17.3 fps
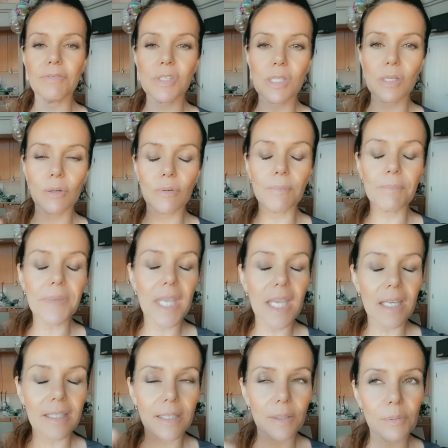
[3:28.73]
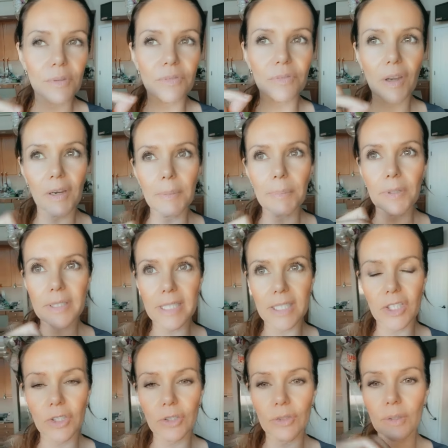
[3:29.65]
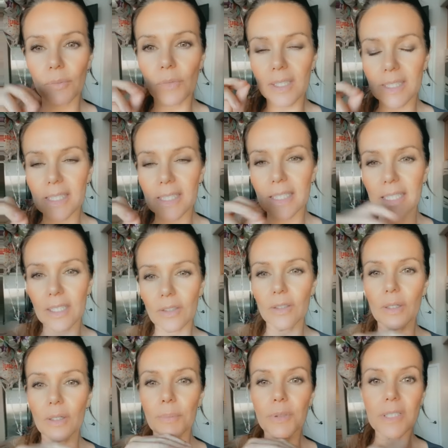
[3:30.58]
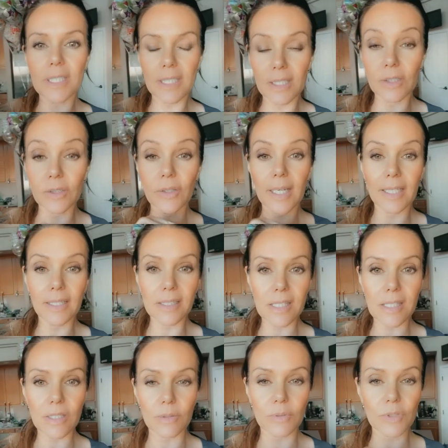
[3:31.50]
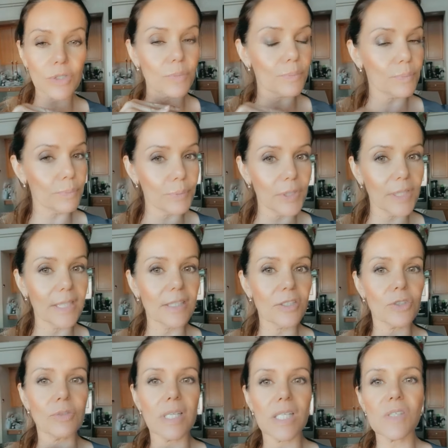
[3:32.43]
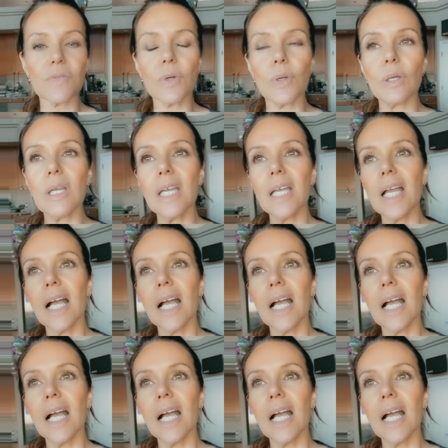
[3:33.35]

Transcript: So they were very particular and wanted to hear a particular answer, which pretty stressful.